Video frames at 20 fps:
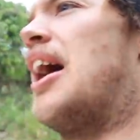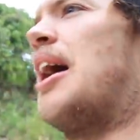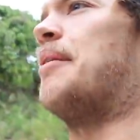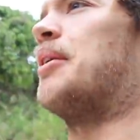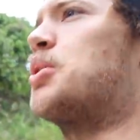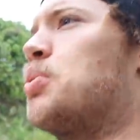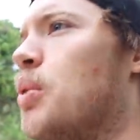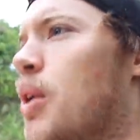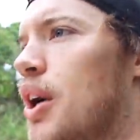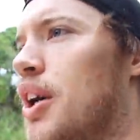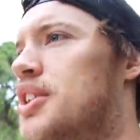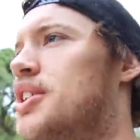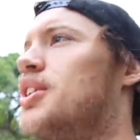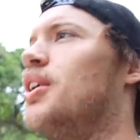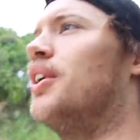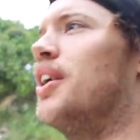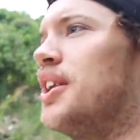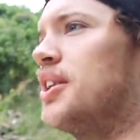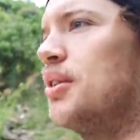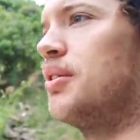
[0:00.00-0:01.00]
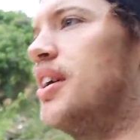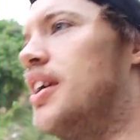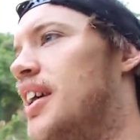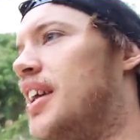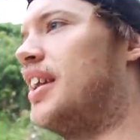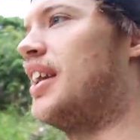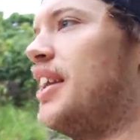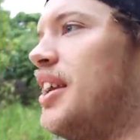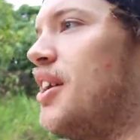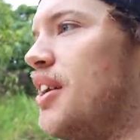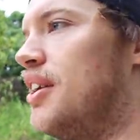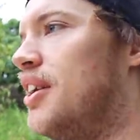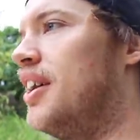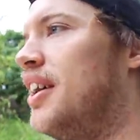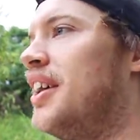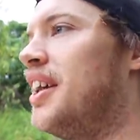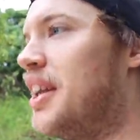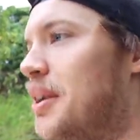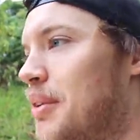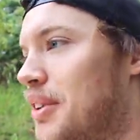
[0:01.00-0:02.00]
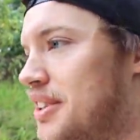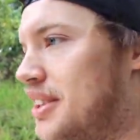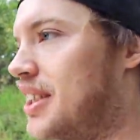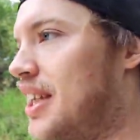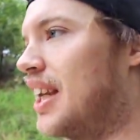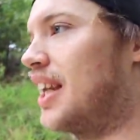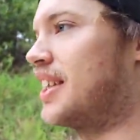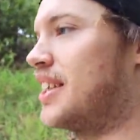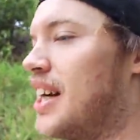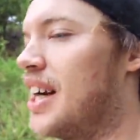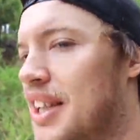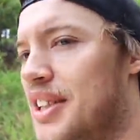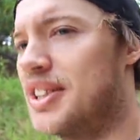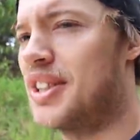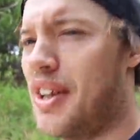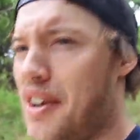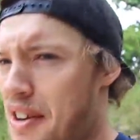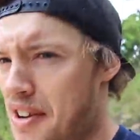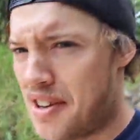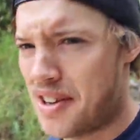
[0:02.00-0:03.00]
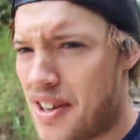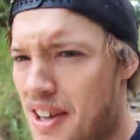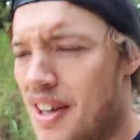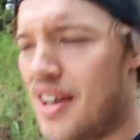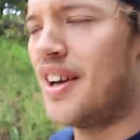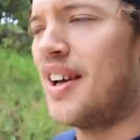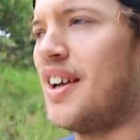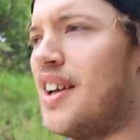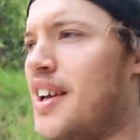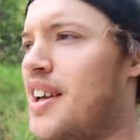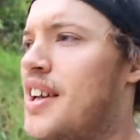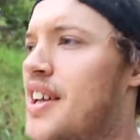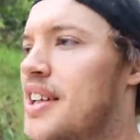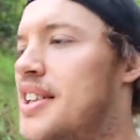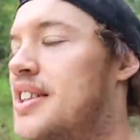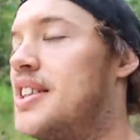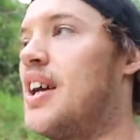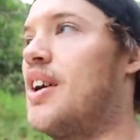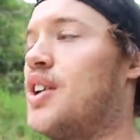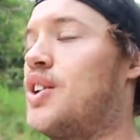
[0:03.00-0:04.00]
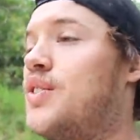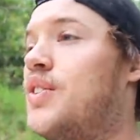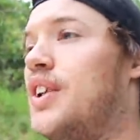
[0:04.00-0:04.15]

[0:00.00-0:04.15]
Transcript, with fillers: how much work's gone into it and I know he wants to get it done. So see how he's